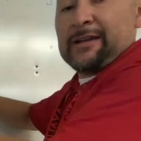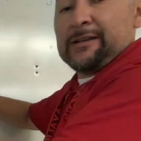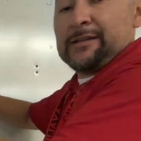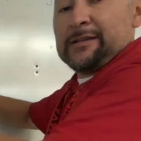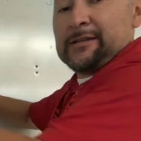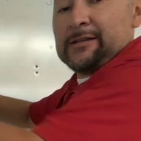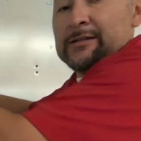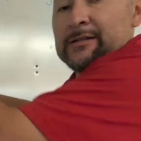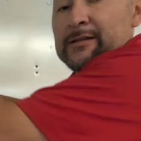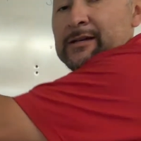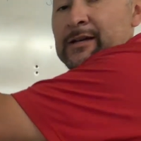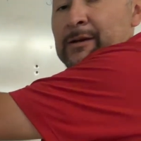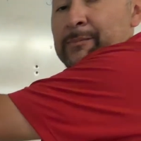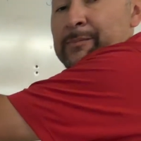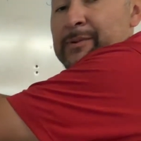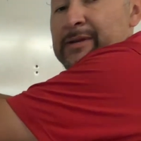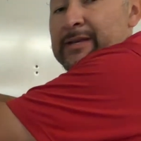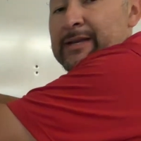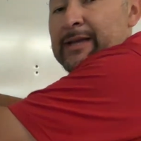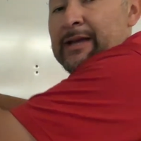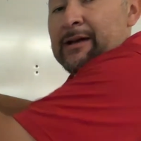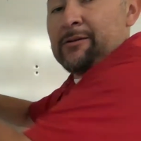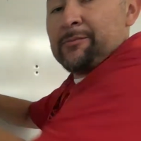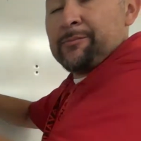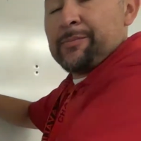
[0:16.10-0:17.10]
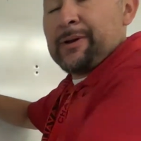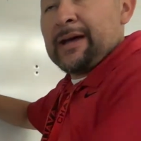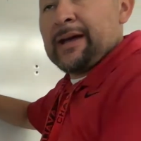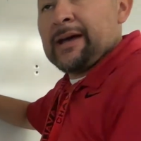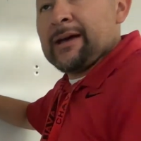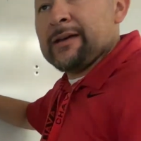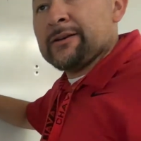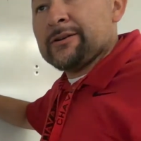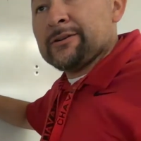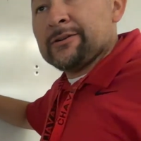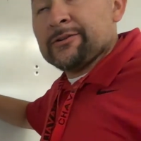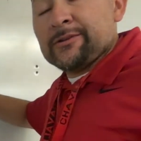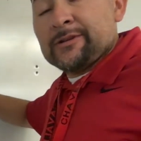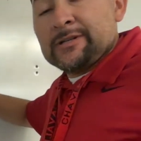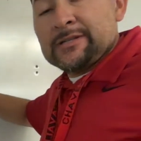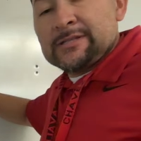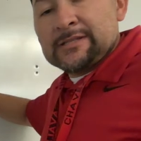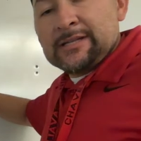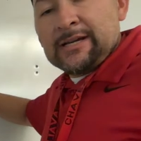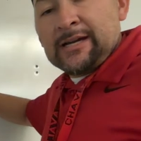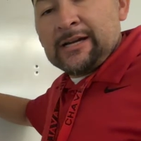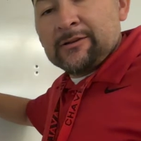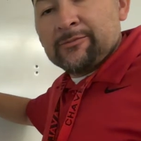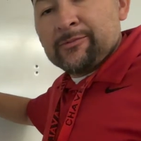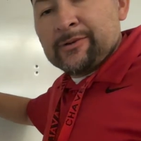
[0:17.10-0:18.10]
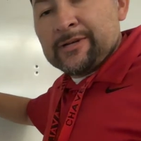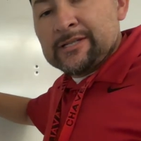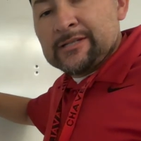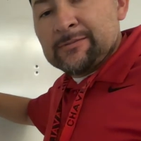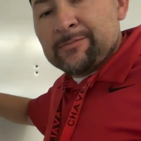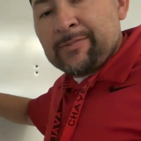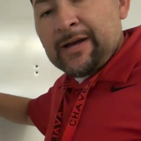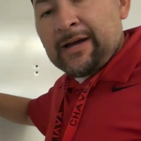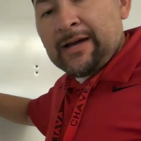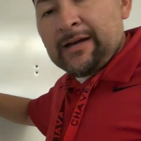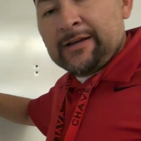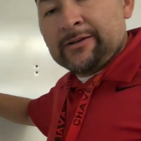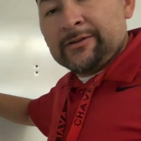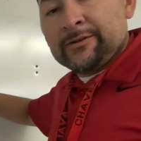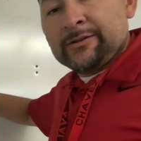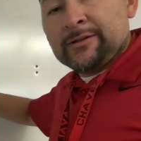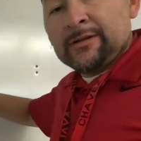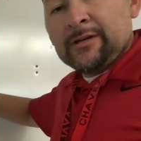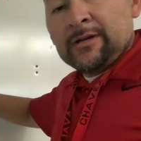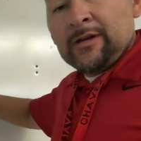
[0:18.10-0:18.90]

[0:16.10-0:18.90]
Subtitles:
a up and down pattern or a sideways pattern.